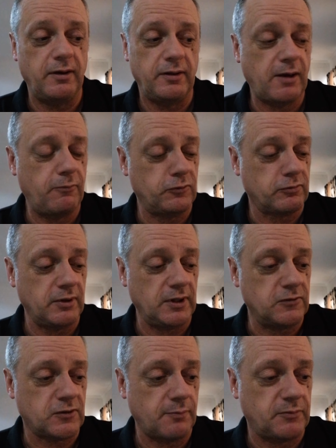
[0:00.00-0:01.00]
that was
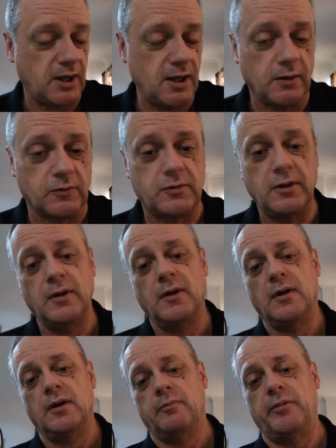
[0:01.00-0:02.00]
really something else.
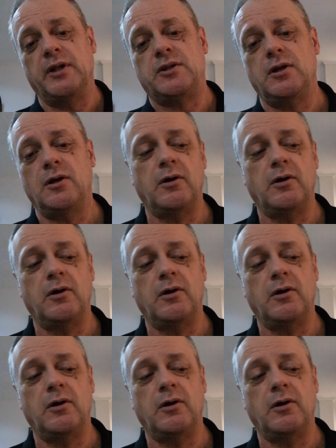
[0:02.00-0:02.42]
But